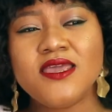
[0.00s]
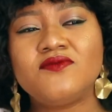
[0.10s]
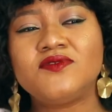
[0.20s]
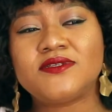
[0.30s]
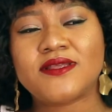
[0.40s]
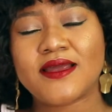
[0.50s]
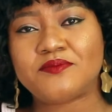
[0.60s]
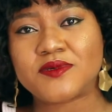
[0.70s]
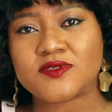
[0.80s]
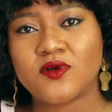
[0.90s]
Even the
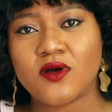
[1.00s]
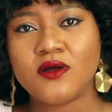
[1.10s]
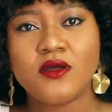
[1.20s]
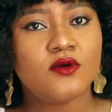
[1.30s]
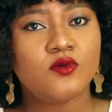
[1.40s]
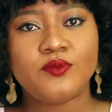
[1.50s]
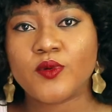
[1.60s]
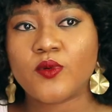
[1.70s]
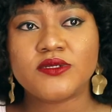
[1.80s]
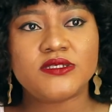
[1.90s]
therapist will be
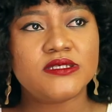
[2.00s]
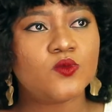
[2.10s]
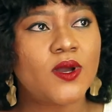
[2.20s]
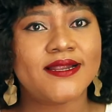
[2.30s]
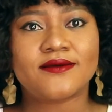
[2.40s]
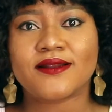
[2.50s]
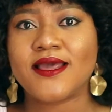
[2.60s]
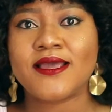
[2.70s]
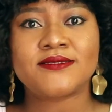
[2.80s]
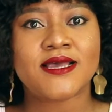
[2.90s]
wondering what kind of
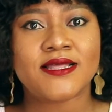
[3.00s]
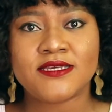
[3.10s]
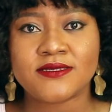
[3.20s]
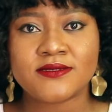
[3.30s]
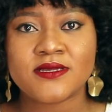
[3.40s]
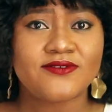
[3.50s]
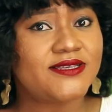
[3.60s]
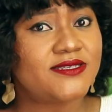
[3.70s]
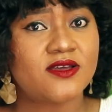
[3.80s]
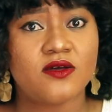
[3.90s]
clients are these.
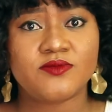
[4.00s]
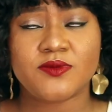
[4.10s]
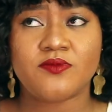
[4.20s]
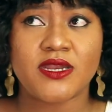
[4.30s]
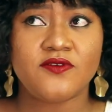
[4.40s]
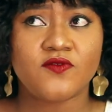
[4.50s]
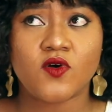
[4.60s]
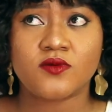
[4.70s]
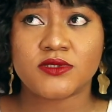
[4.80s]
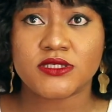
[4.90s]
Crisis comes in many
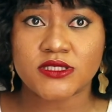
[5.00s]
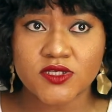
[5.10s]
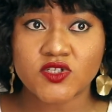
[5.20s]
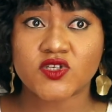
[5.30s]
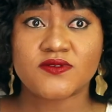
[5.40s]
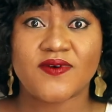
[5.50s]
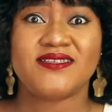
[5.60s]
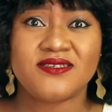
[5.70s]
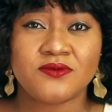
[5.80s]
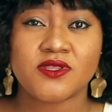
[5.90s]
forms. It's not just
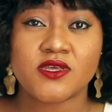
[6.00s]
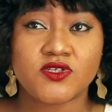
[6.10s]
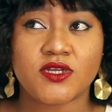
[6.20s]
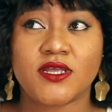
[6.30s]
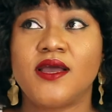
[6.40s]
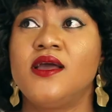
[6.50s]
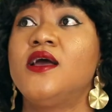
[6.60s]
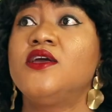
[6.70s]
fighting with each other.